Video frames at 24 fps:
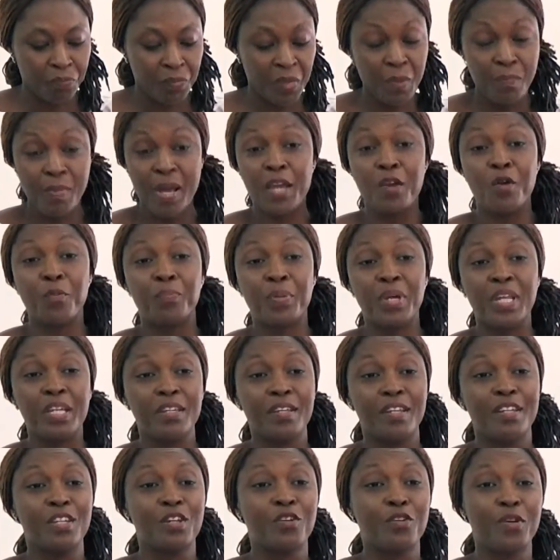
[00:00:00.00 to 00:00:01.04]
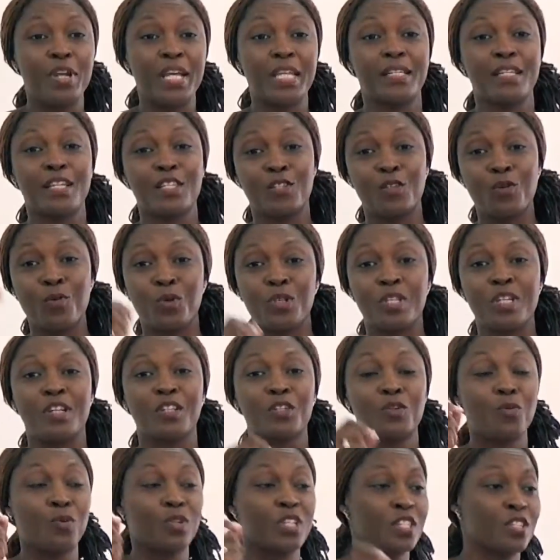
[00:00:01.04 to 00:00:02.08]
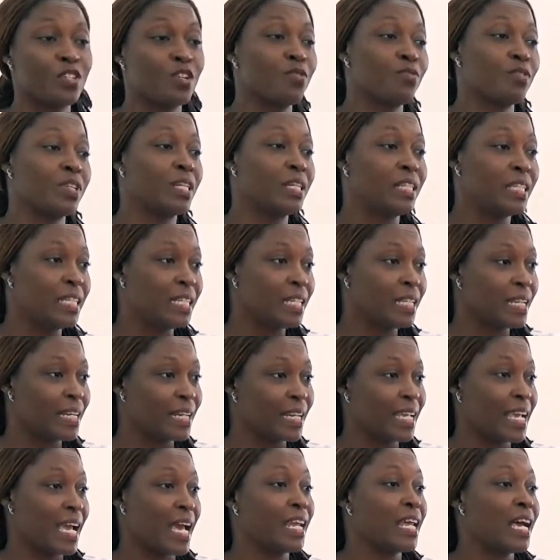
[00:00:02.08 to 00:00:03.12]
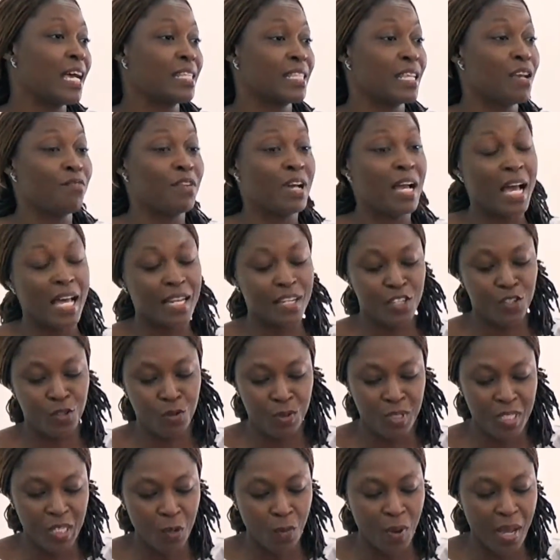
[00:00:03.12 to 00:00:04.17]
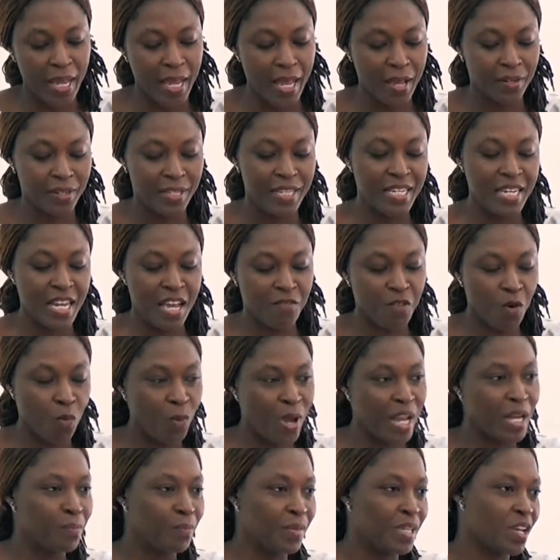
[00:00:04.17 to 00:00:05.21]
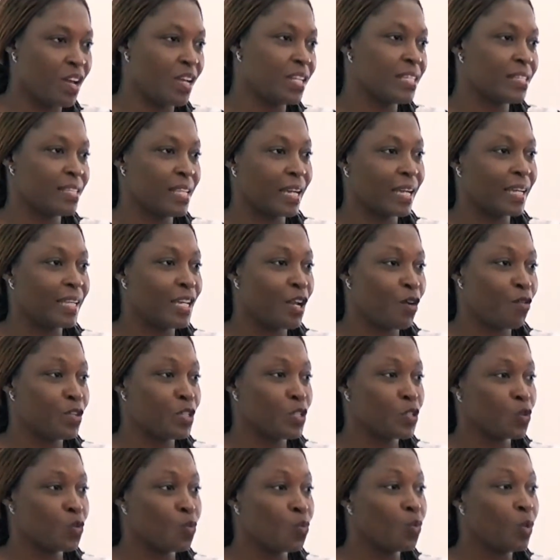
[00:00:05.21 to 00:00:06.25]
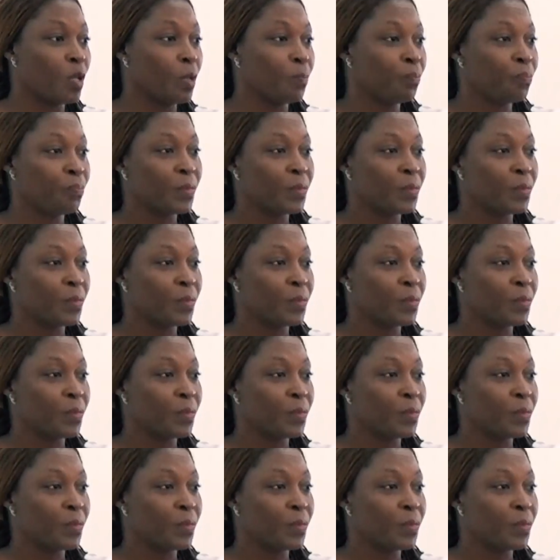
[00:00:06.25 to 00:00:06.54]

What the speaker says: In my opinion, the greatest quote-unquote servant leader that Guyana has ever had is Guyana. He never went beyond secondary school.